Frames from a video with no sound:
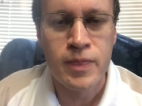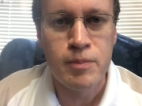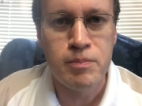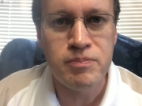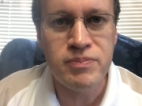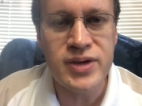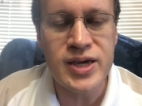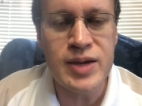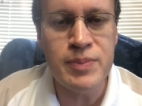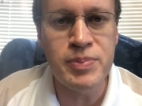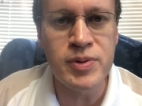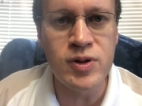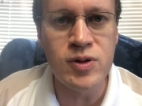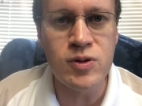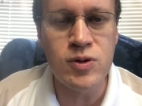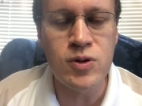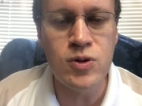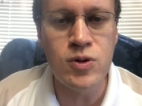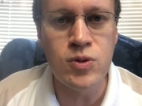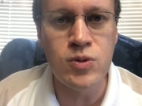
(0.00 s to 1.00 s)
People
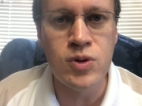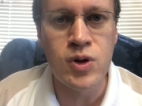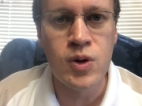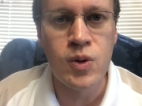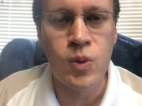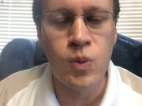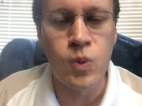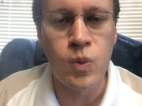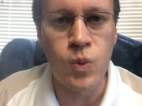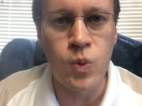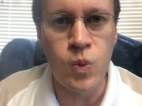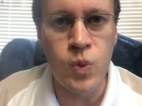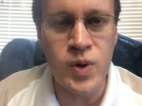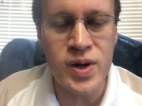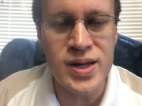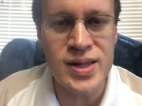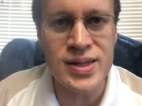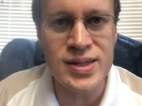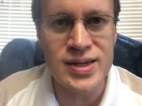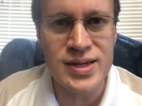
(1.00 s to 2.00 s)
who
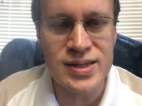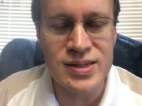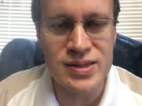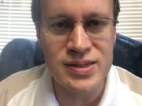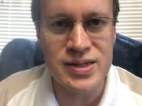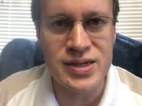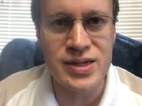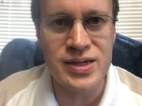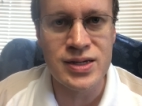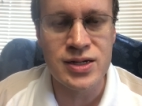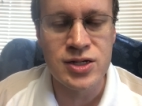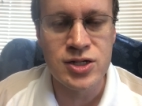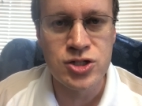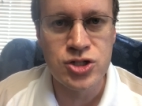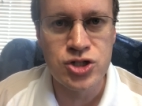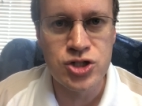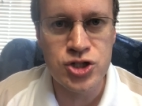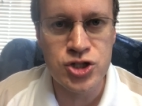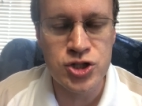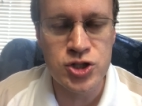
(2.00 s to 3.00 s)
willingly
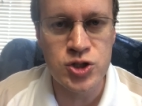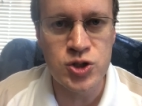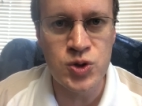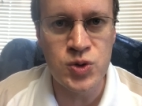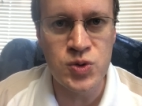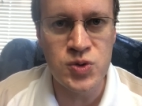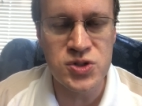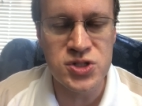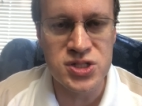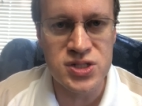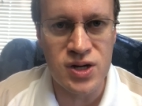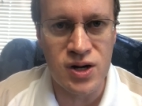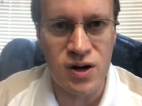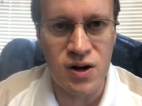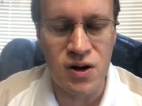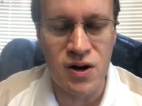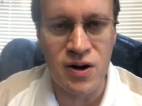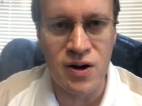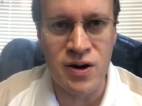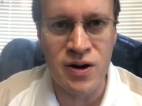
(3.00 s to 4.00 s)
choose the
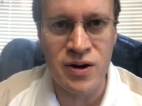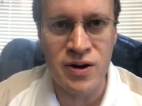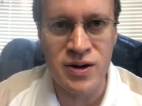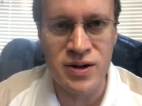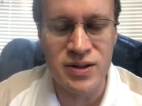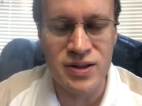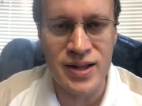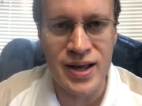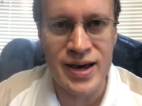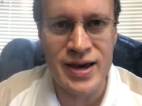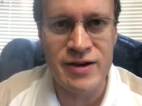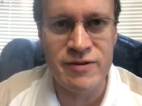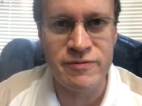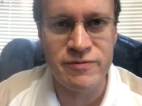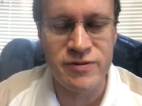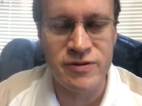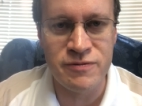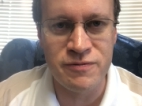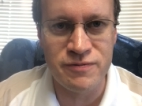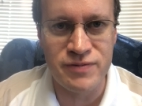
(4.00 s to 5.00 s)
hard life
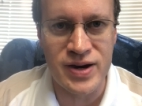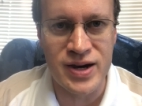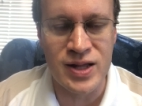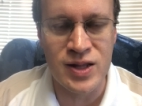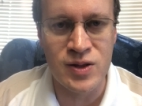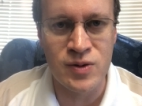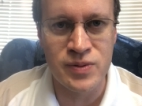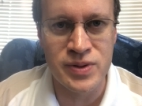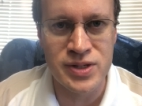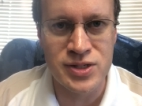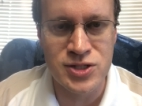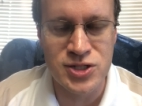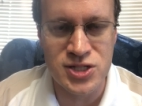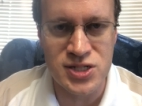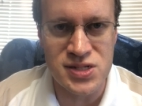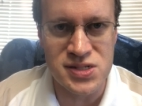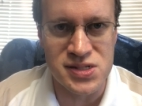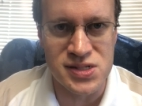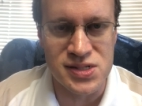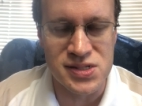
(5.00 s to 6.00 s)
of following
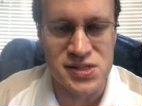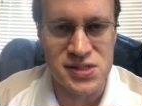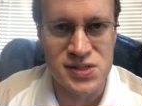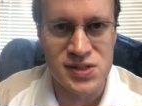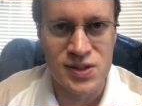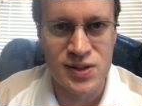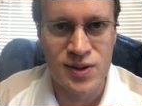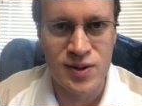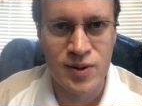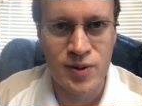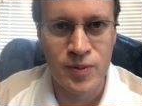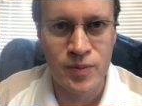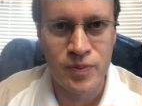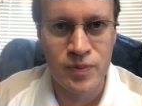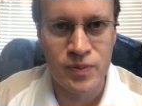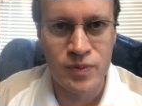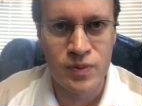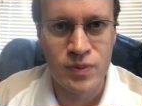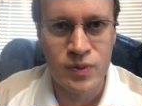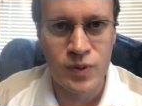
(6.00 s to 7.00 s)
Jesus.
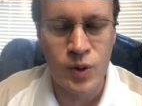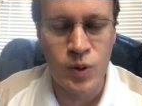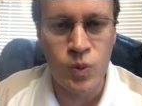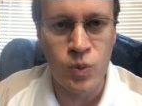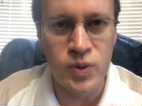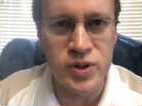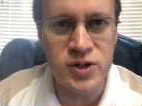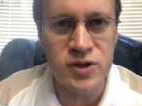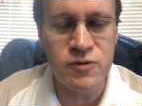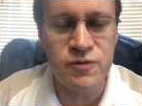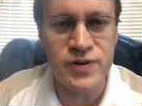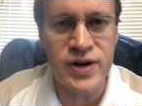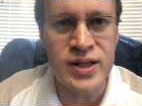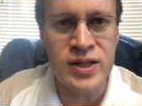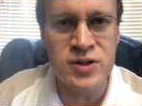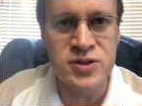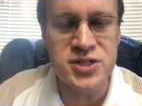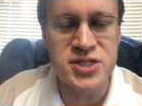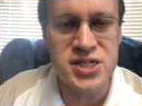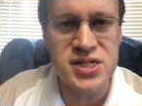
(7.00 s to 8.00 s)
When you
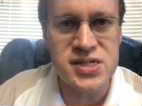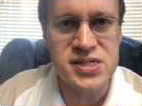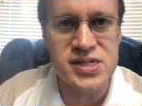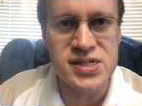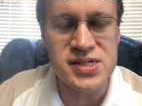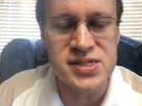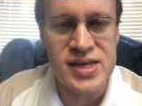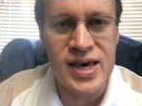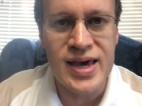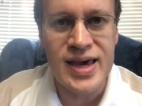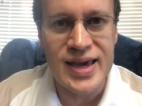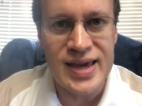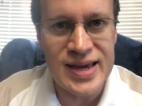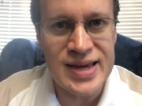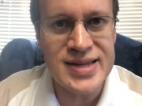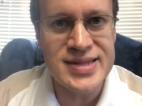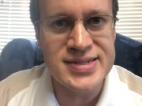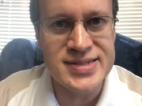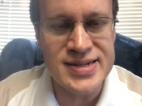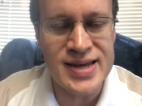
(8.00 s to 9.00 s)
follow Jesus,
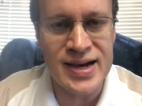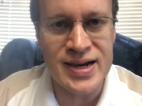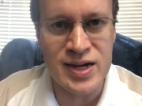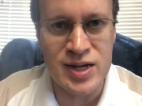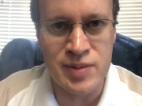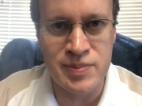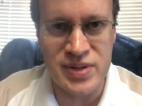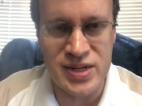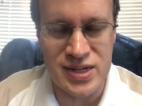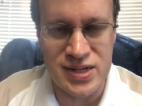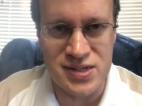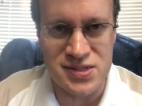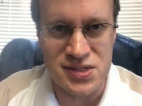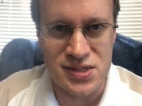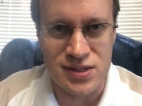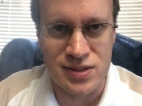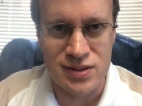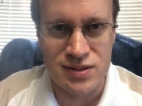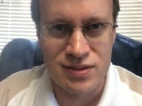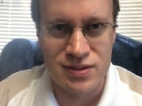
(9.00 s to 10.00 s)
it's not going to be easy.
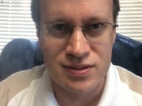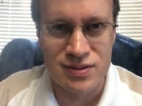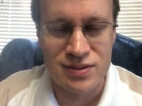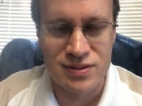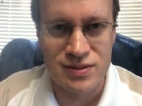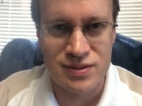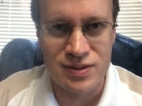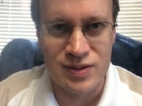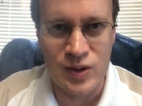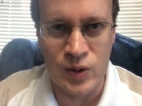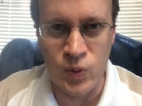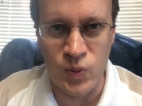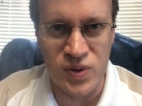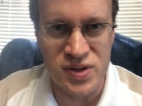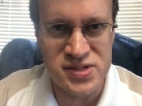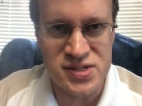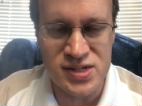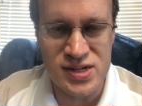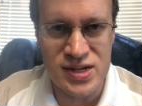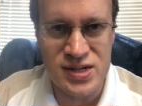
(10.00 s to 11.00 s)
It
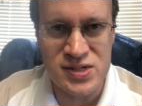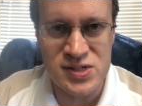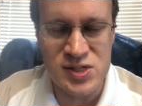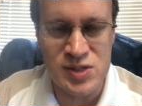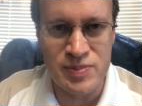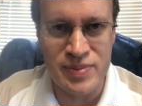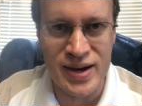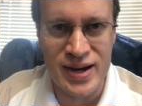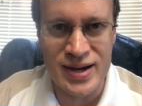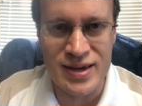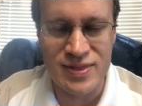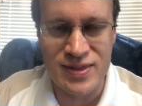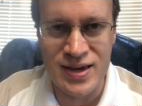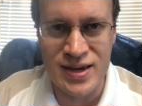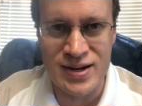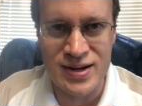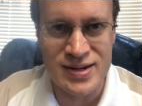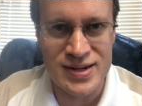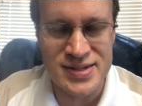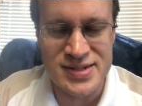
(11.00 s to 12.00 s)
wasn't easy back
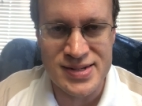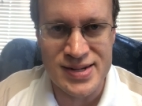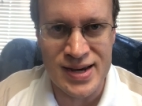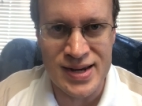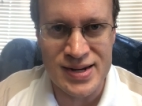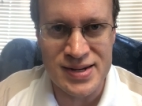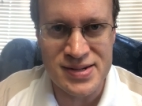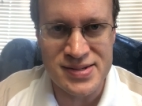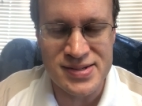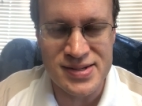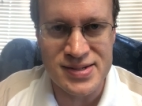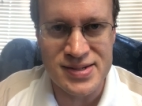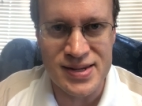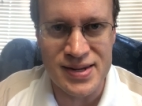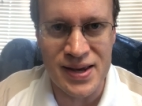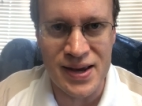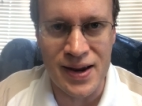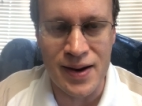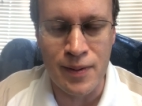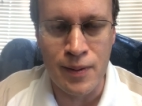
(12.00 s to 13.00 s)
then, and it's not easy
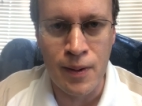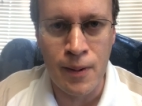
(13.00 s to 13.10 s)
today.